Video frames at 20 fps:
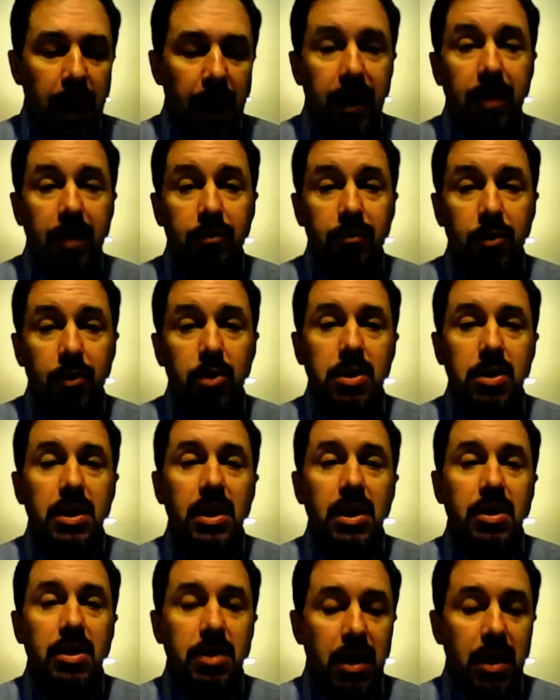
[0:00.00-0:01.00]
And then verse
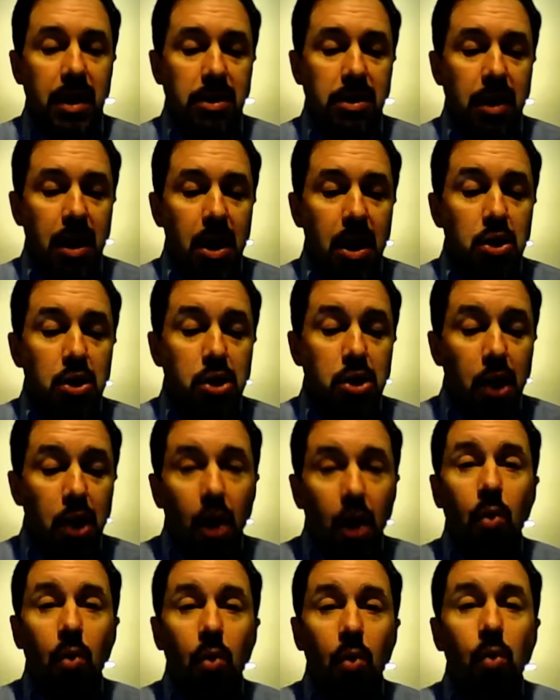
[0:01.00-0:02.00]
6 says,
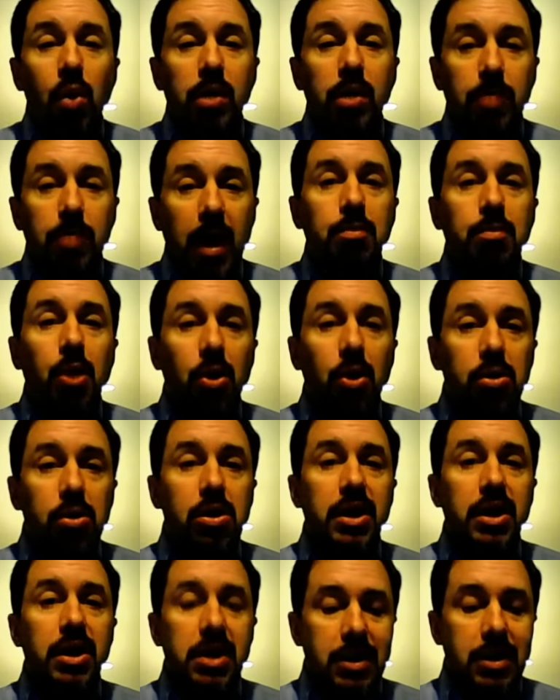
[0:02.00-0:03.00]
"So we may
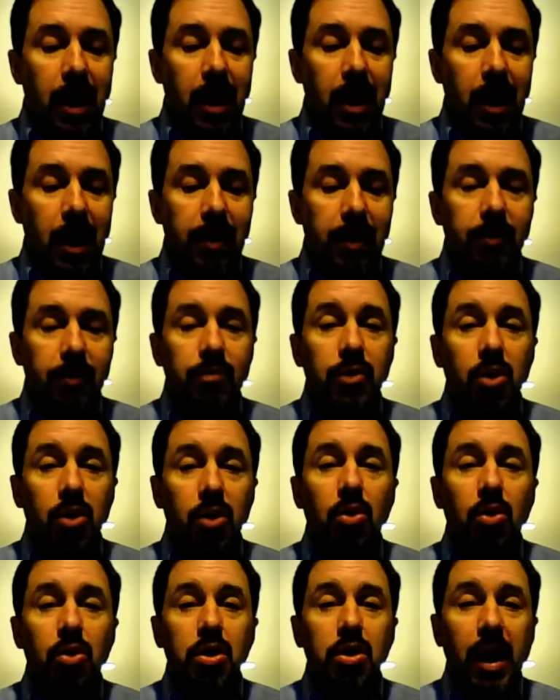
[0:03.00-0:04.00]
boldly say, the
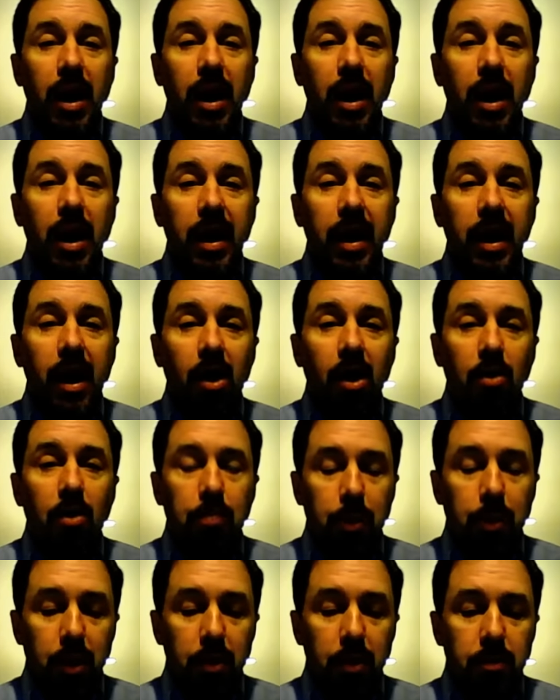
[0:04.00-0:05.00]
Lord is my
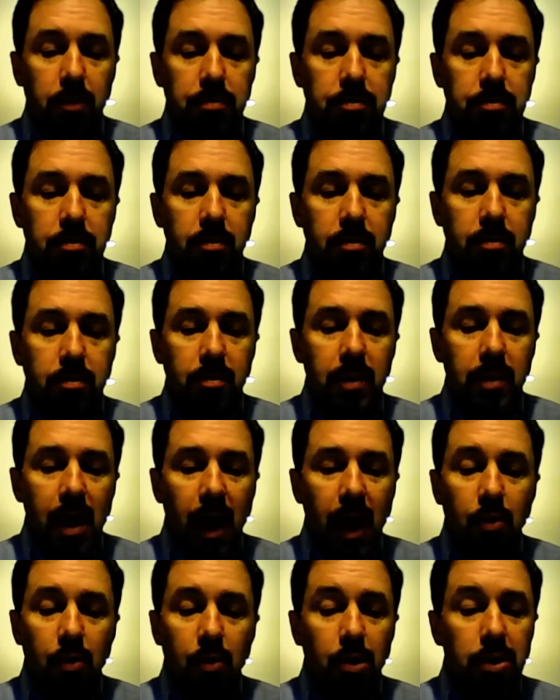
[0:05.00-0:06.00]
helper.
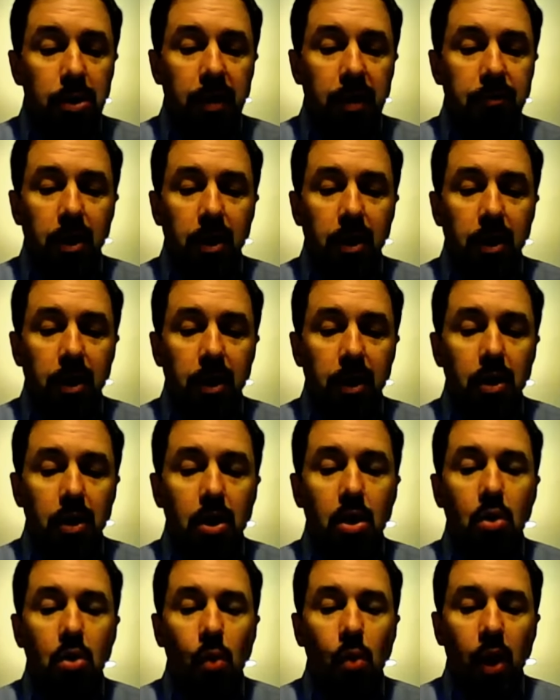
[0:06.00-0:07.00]
I will not fear.
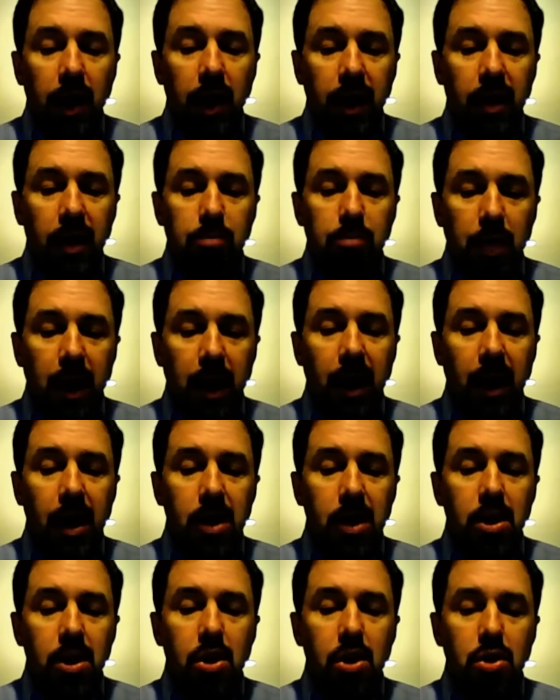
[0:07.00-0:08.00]
What can
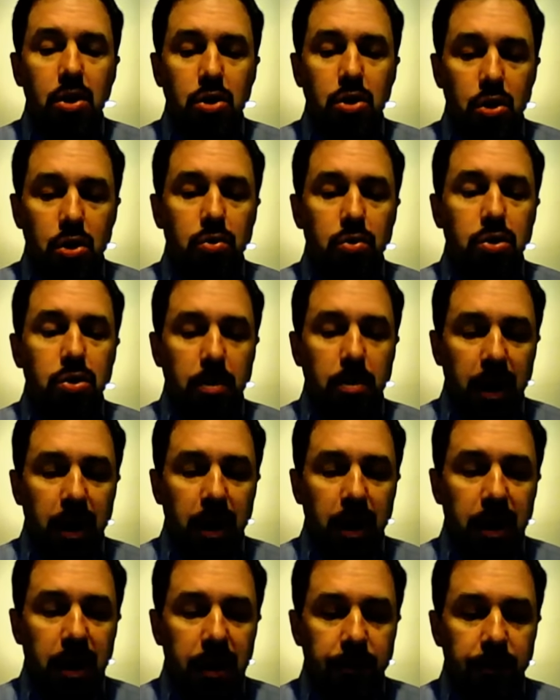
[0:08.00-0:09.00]
man do to
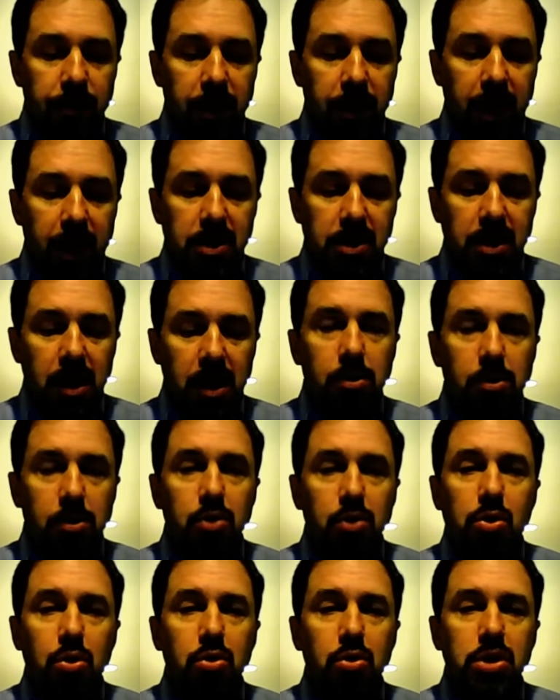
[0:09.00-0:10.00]
me?" That's
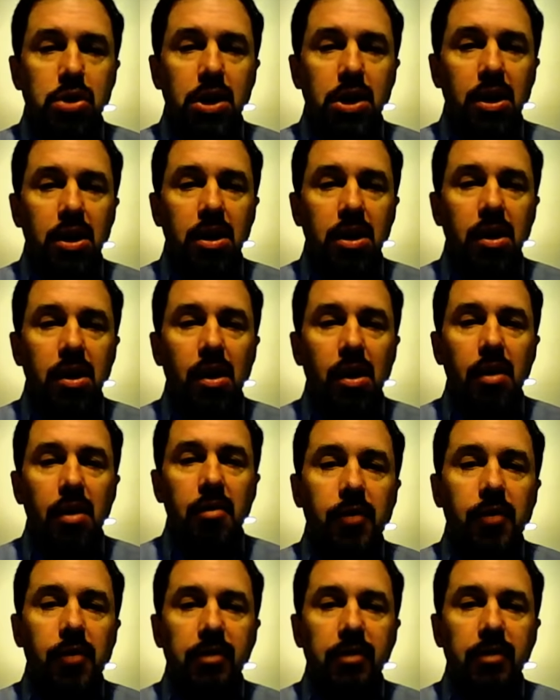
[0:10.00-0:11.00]
Hebrews 13,
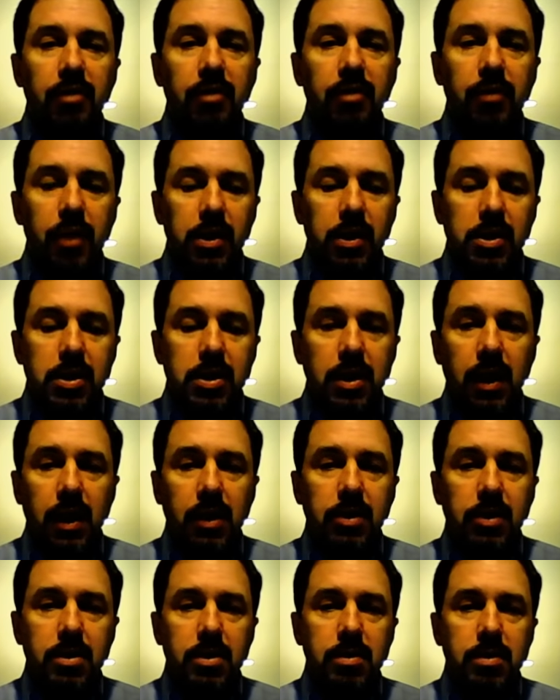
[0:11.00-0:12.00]
5 and
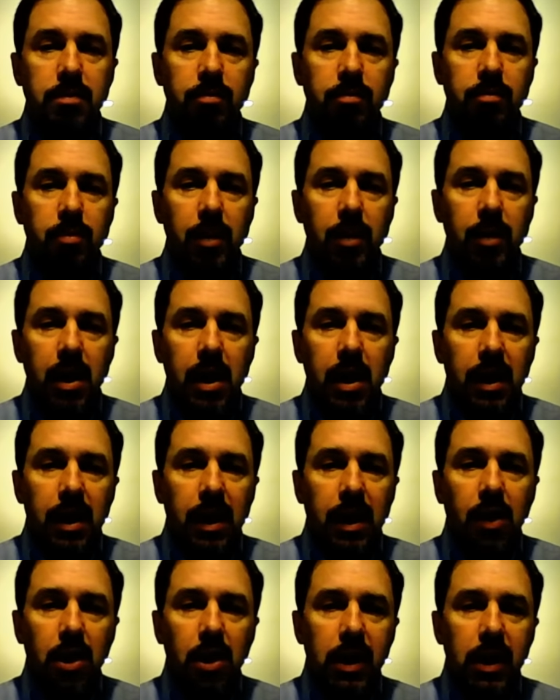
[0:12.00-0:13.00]
6.
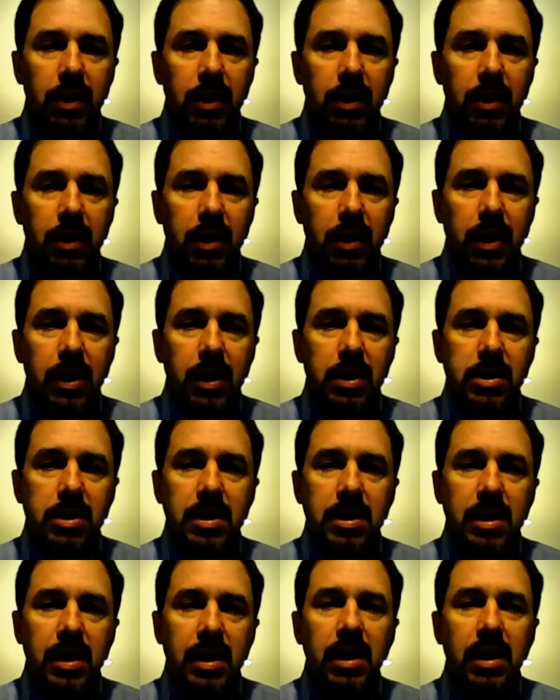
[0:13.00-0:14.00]
Now looking at
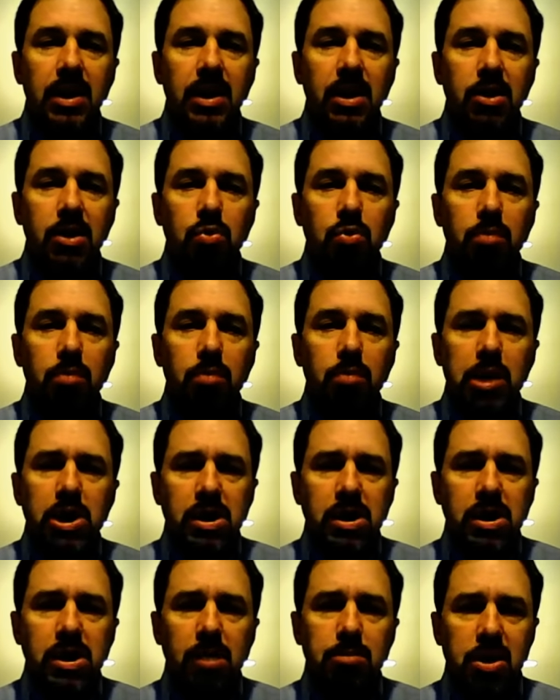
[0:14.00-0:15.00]
this in English, we
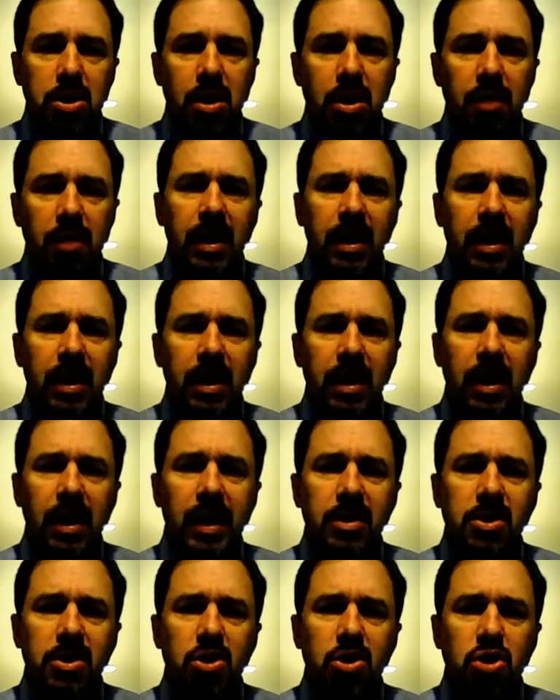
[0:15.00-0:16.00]
miss some stuff that I'd
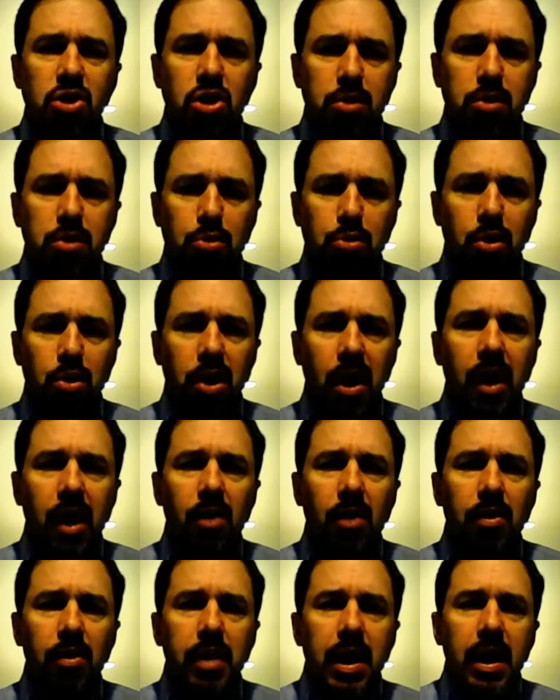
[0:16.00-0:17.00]
like to just bring
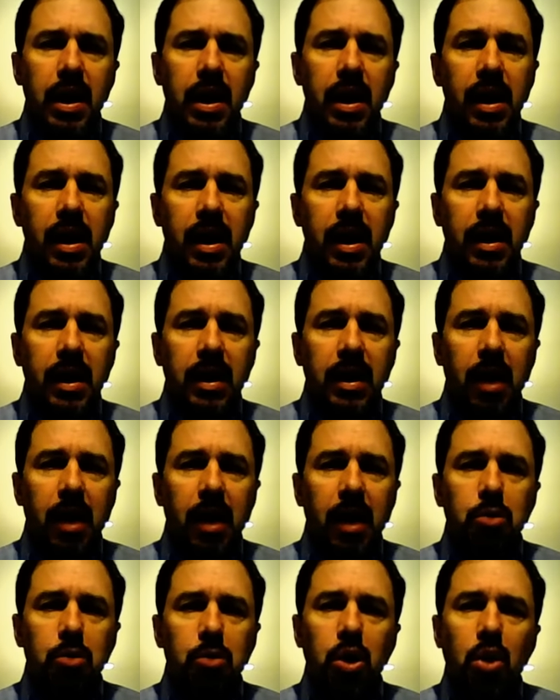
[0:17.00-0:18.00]
out. And
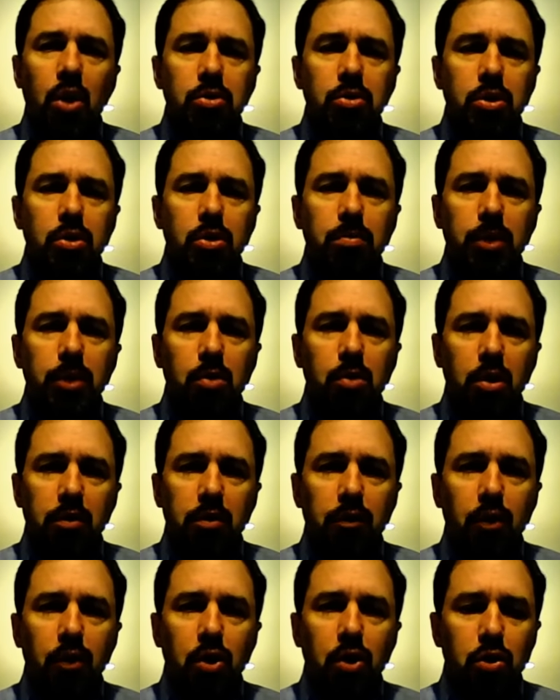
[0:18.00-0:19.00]
I'm going to be
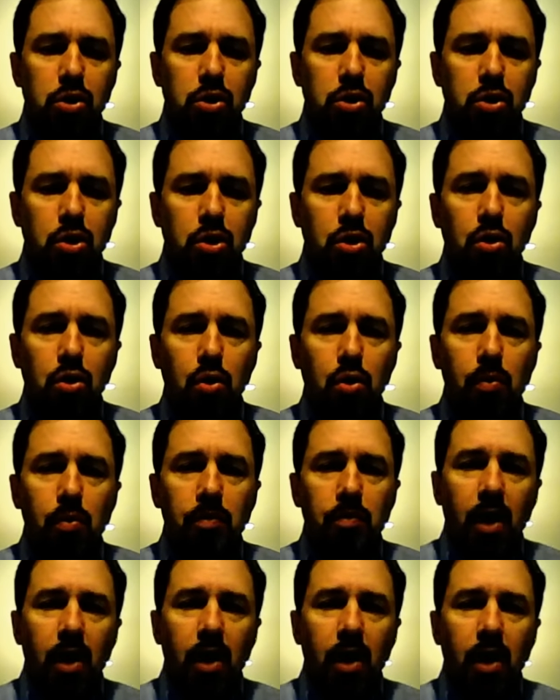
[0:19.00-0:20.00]
referring to
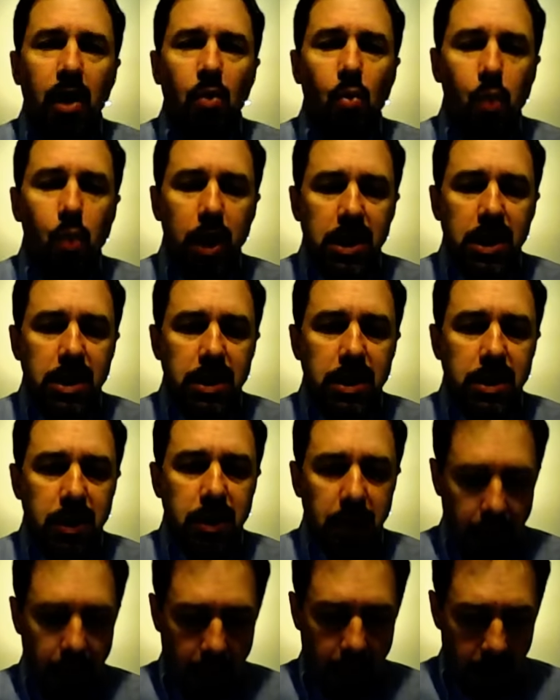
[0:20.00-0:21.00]
Weiss,